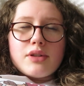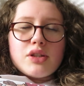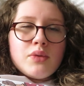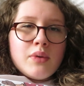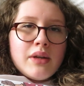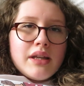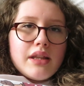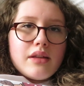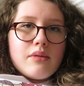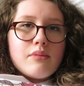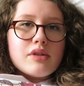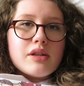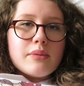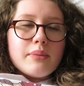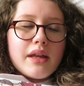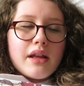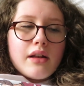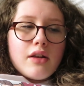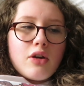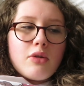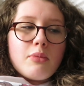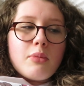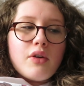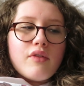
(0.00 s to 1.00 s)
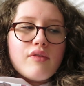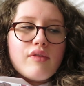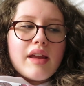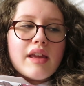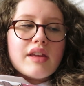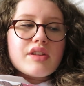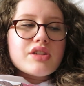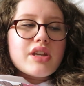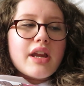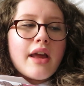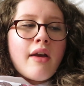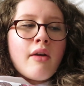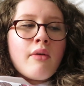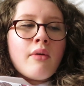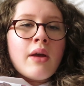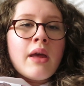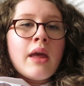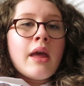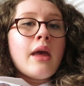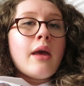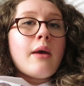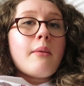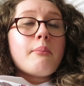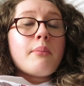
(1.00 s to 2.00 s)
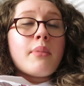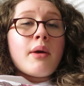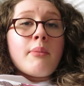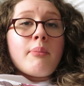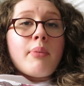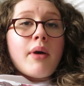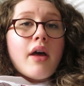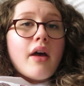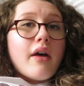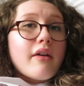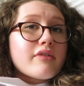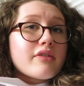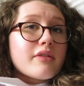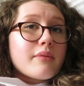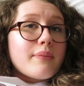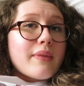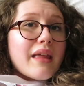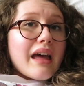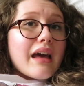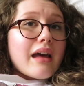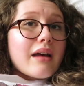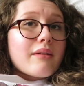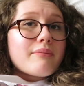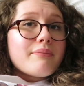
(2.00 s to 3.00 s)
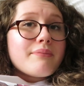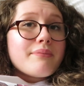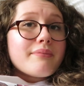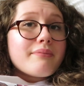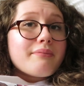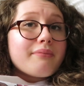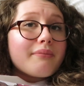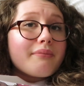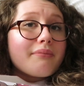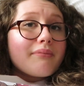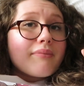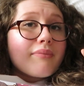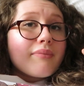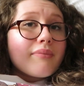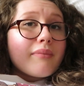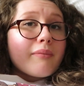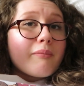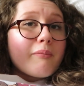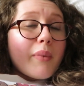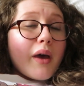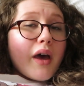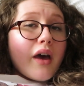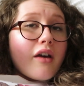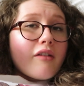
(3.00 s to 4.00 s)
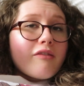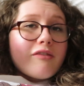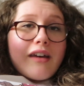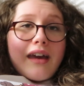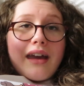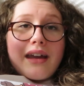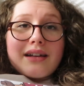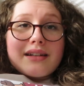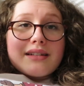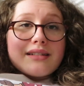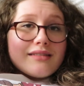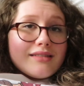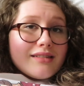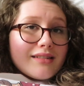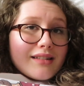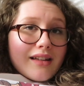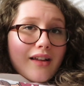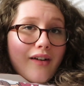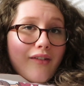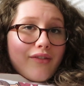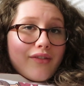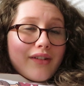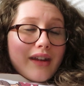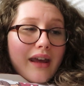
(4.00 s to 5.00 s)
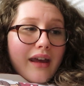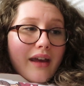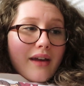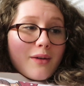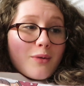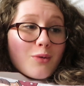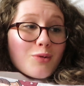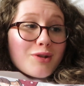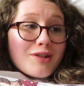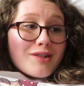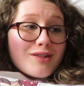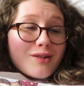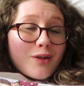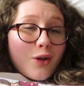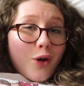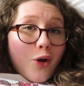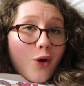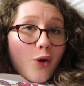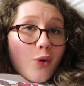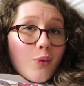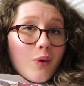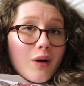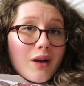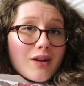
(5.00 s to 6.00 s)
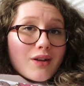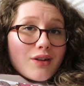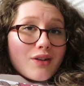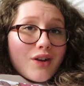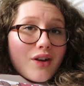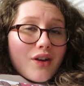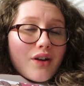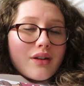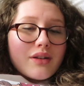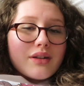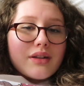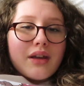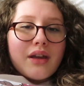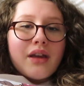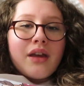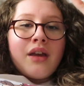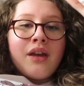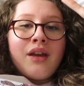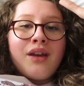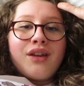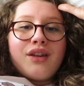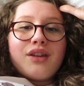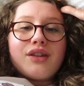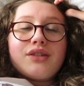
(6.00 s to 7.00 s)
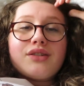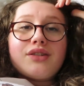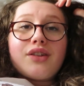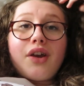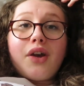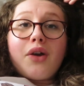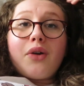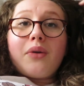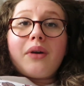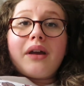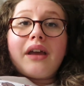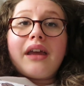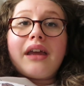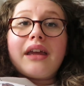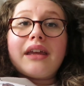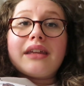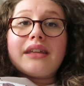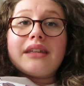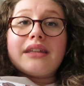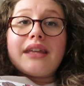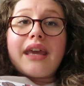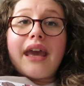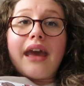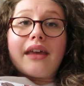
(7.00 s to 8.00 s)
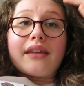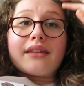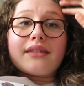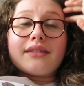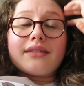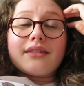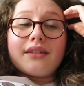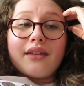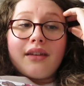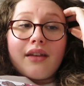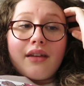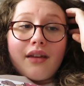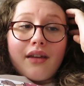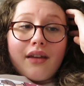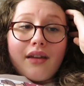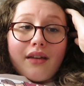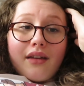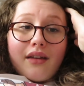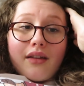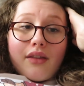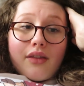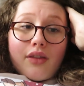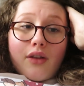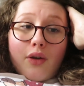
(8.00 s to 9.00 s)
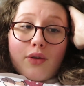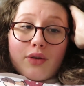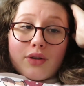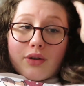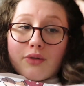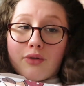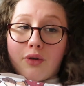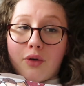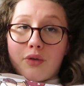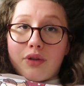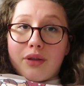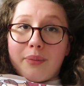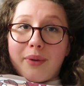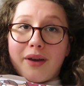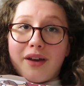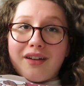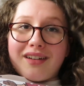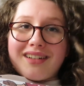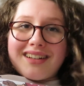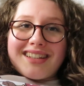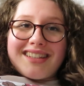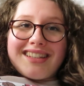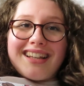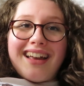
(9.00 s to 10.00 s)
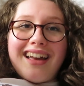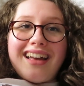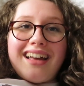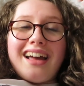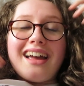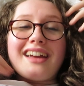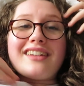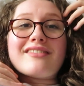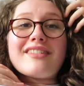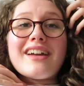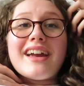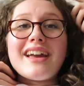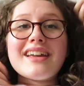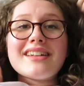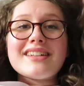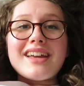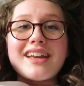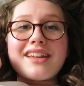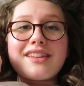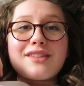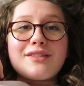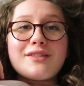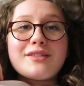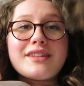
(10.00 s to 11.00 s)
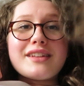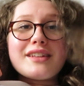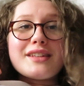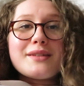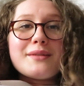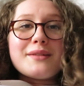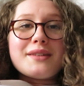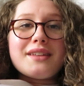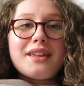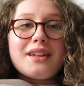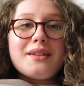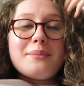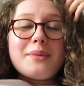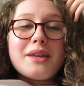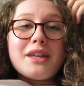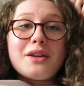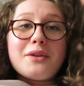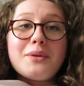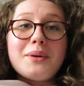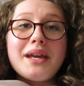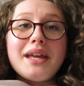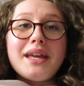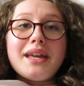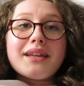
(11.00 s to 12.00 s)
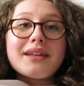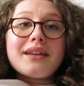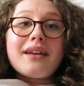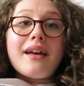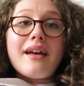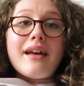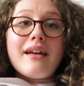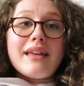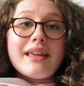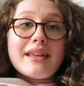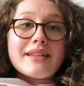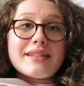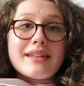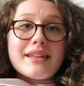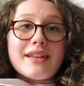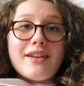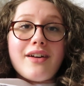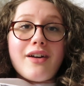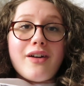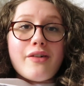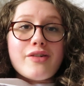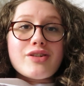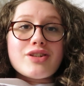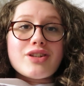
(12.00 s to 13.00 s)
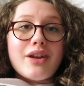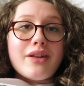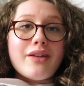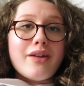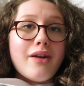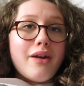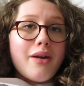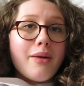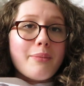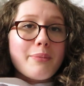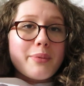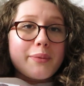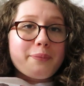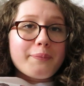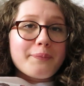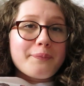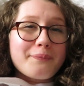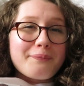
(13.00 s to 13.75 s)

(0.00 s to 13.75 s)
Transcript: between them to be a lot more fleshed out. But apart from that, perfect. Loved it. It was so good. So yes, those are all the books I read. I thought this was going to be quick. Izzie can't shut up.